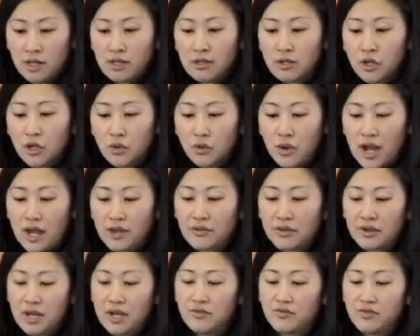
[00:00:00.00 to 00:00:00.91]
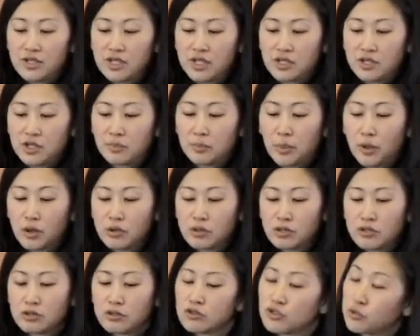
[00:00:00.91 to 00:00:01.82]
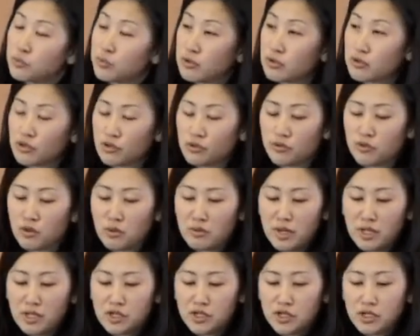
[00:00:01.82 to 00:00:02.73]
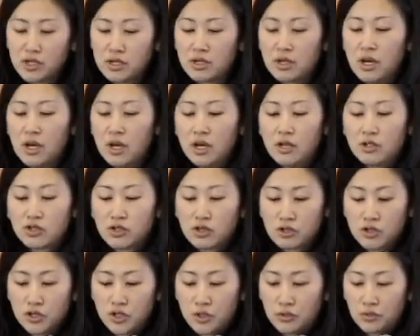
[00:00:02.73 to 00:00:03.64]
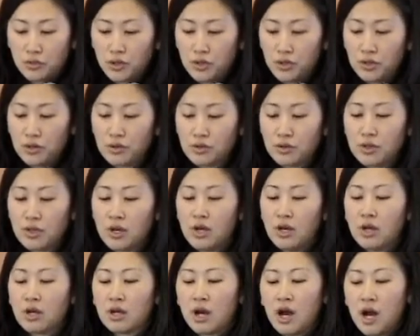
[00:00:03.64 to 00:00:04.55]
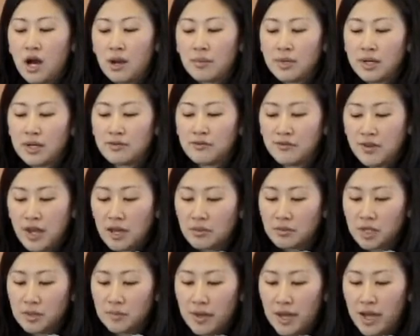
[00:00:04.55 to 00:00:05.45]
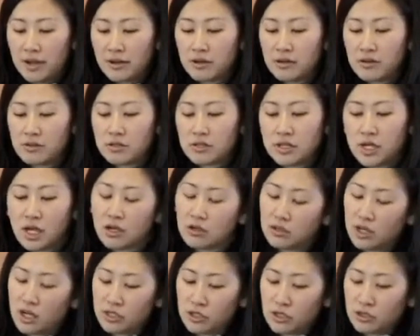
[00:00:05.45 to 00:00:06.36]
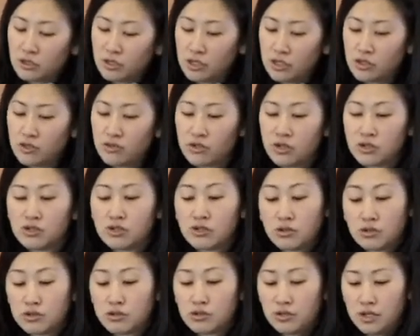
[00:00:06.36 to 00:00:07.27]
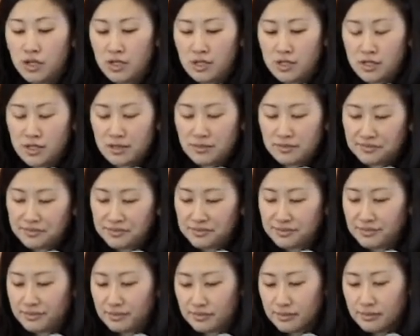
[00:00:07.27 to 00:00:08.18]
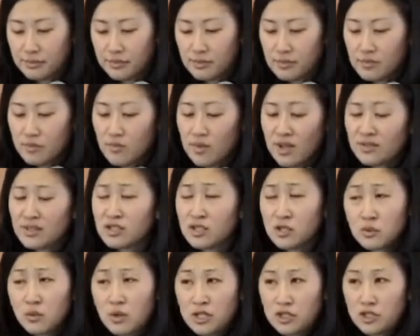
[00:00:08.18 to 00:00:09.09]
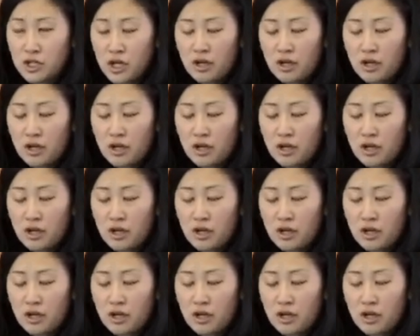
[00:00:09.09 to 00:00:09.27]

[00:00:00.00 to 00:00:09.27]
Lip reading: ground their emphasis on personal spiritual formation, church growth, common family patterns, psychological issues, and social needs. This is what Jung